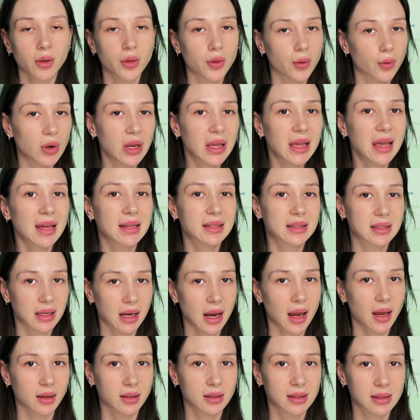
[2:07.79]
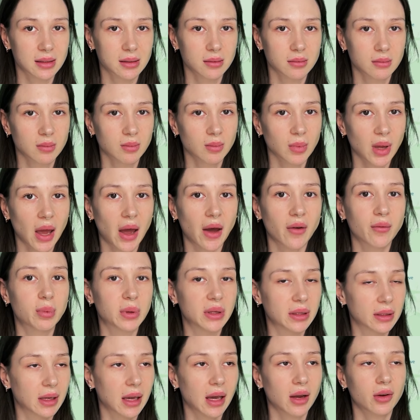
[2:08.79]
Three attacks have
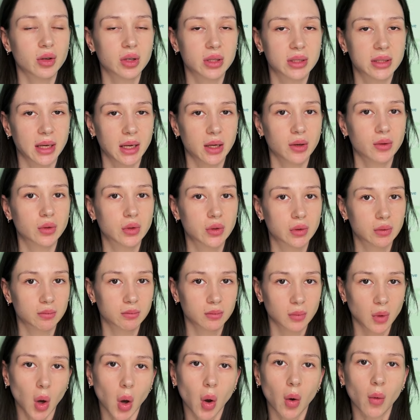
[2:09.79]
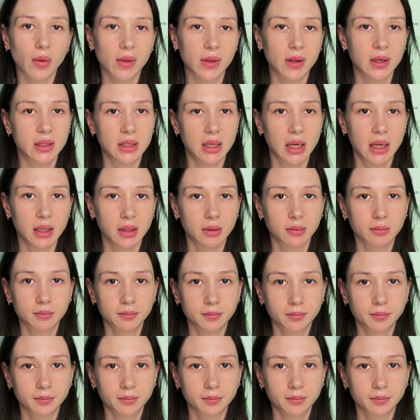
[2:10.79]
been carried out over the day.